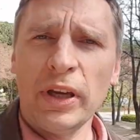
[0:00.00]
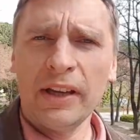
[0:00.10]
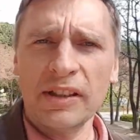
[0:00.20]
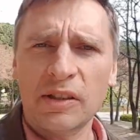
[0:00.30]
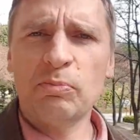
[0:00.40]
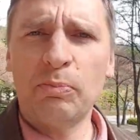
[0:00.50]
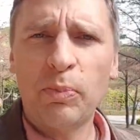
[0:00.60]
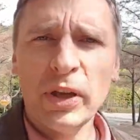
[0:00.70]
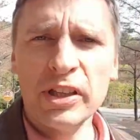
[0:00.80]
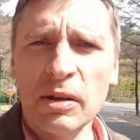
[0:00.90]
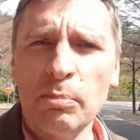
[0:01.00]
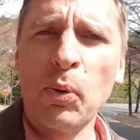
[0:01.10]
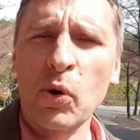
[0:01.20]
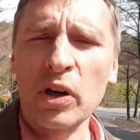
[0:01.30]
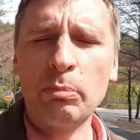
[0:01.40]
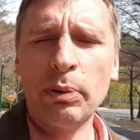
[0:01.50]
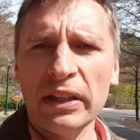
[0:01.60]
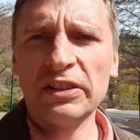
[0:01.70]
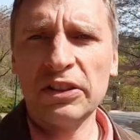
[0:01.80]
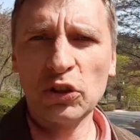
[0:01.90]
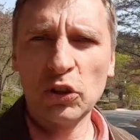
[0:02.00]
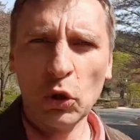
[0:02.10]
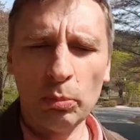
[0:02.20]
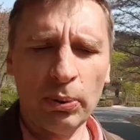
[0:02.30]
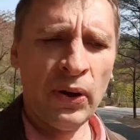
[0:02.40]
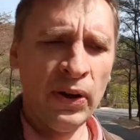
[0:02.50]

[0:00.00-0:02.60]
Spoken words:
It's a pork-based soup.